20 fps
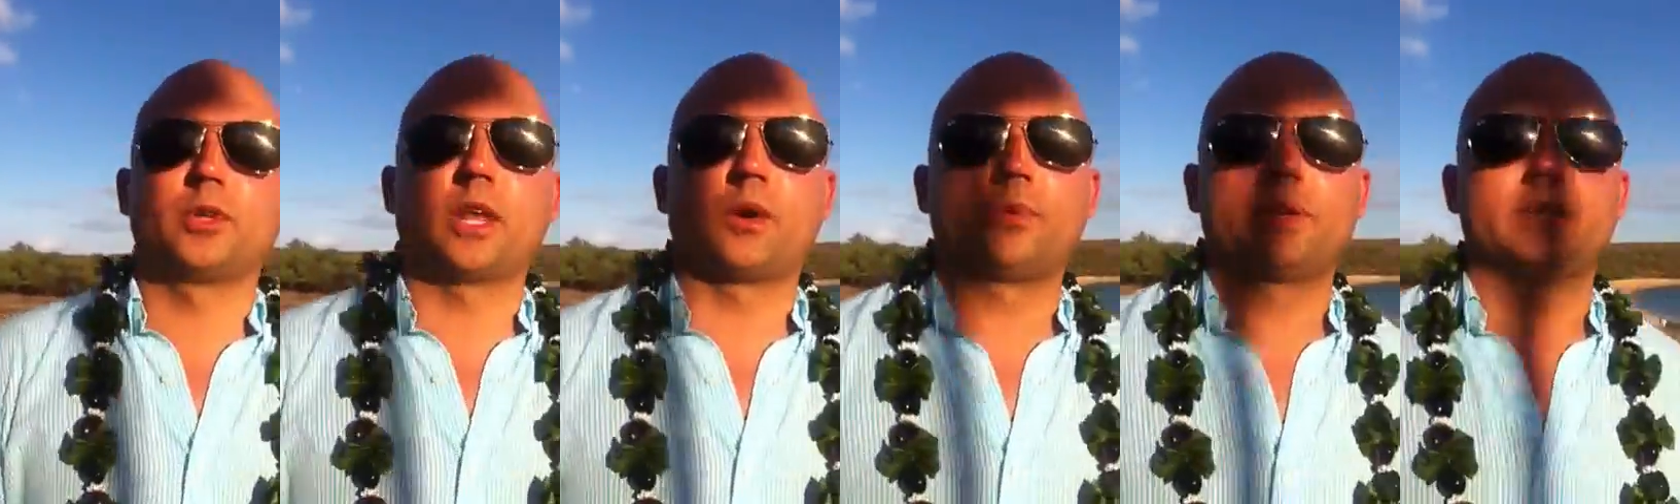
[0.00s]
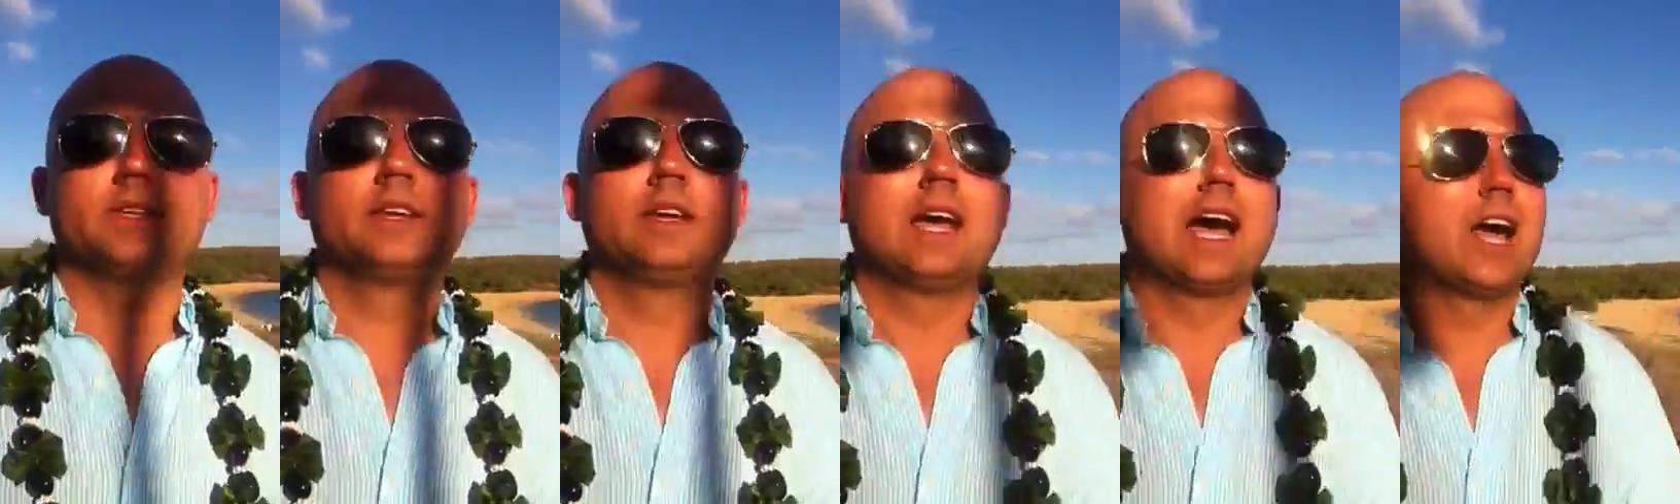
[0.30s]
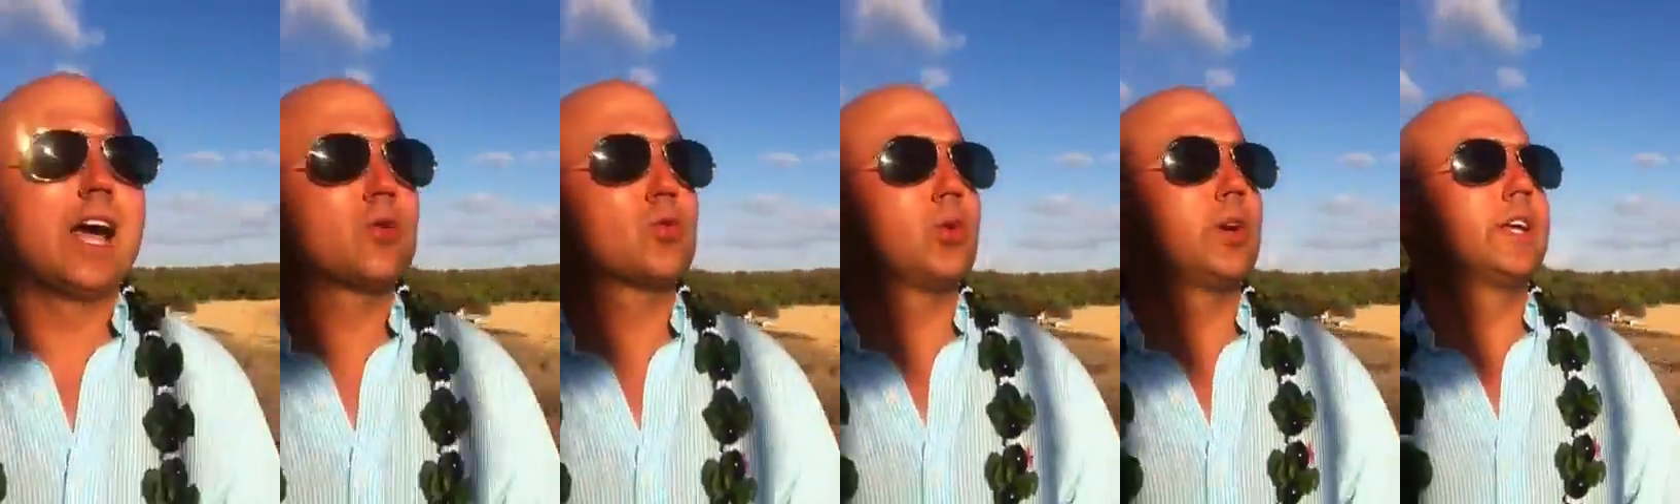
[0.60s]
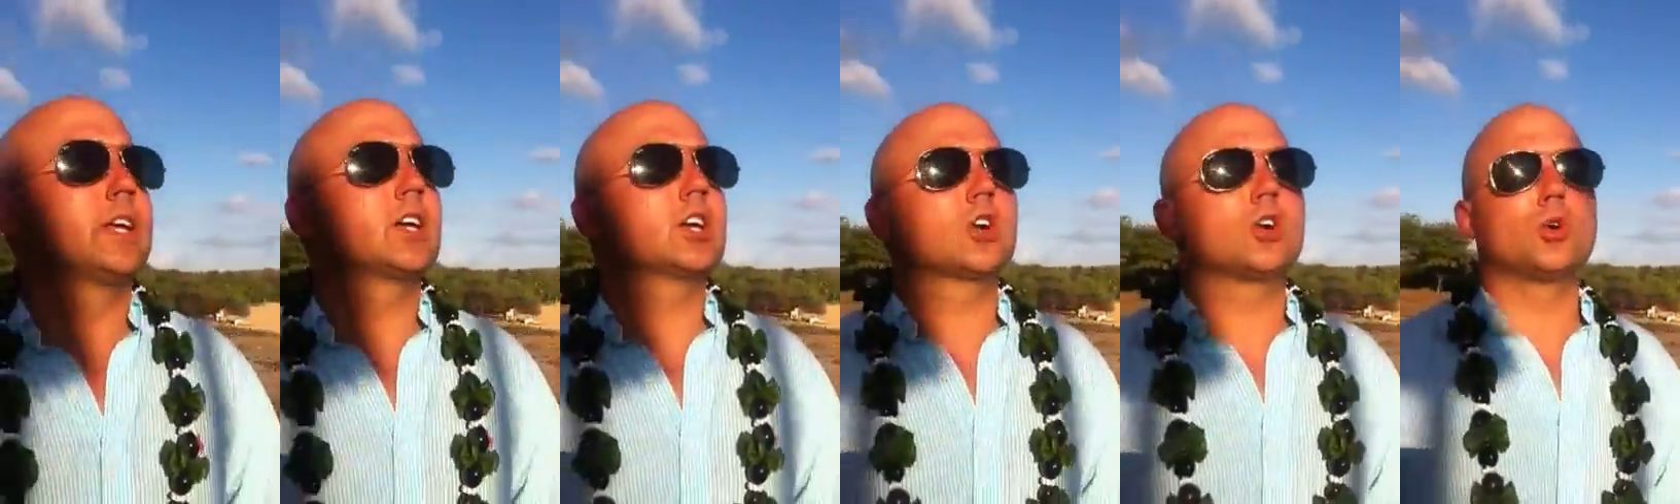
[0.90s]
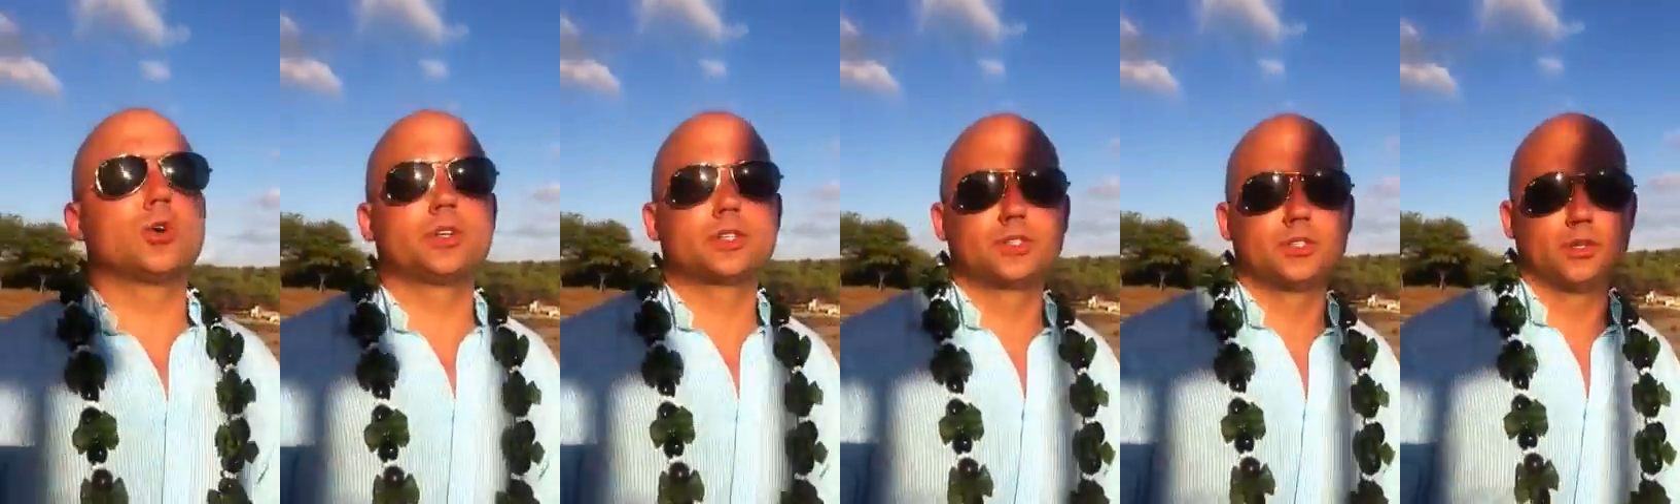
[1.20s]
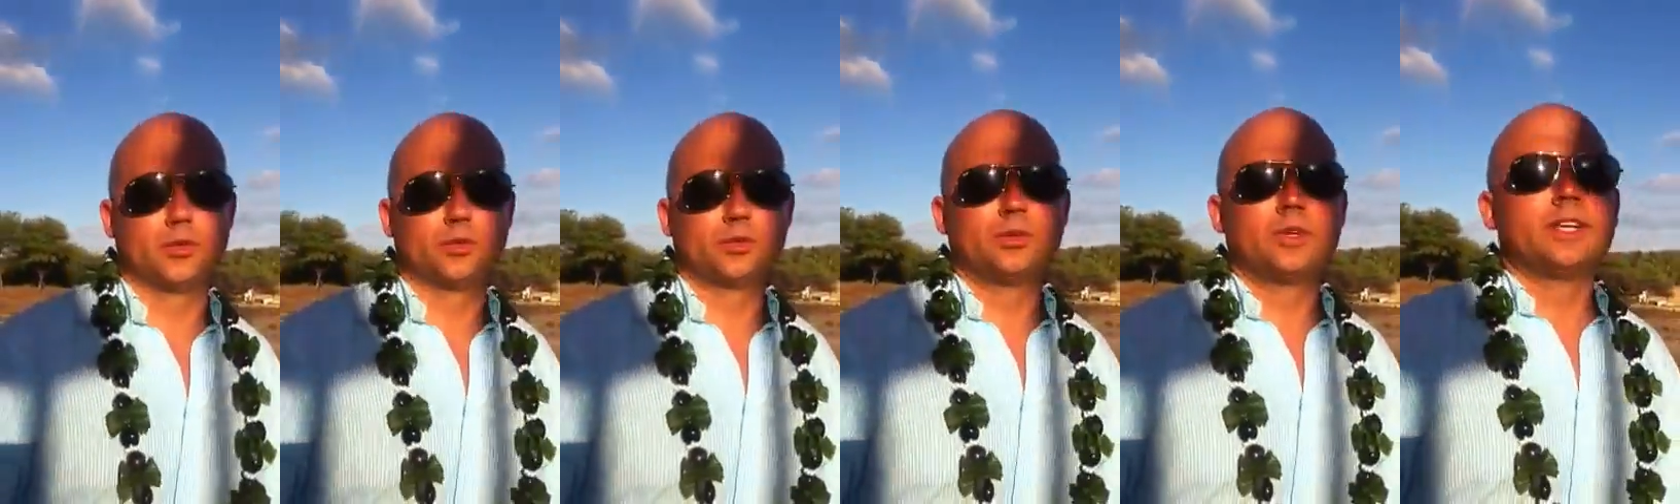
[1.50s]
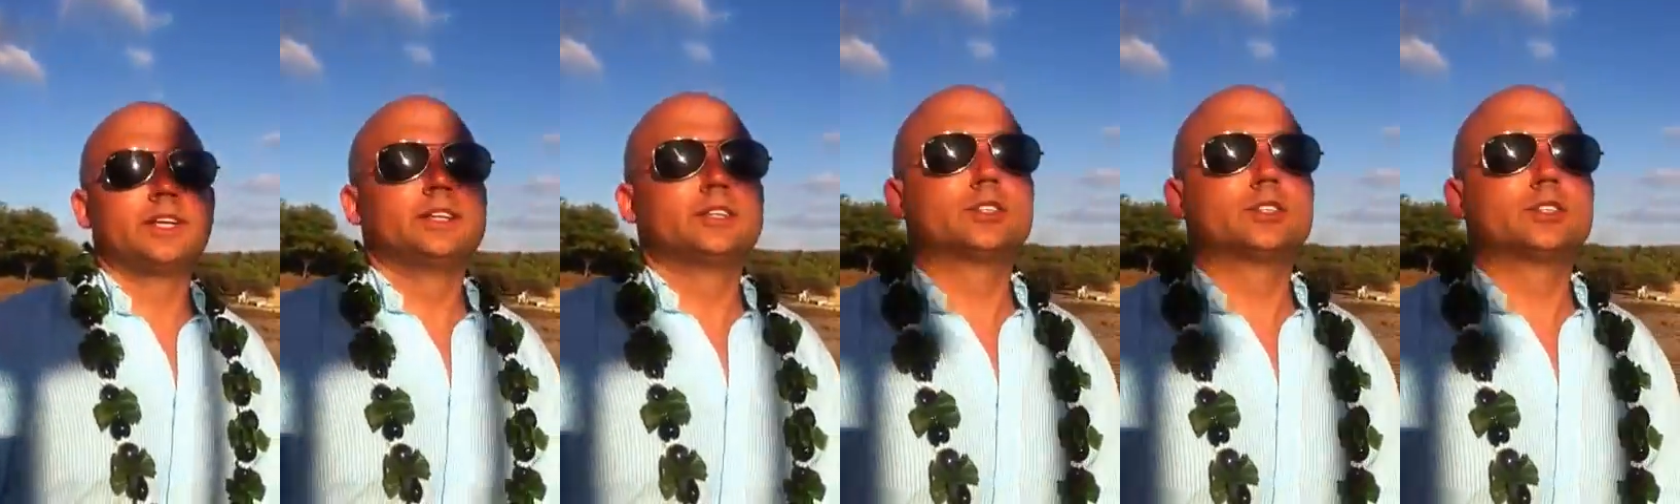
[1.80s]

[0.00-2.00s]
of Mona'i, I really encourage you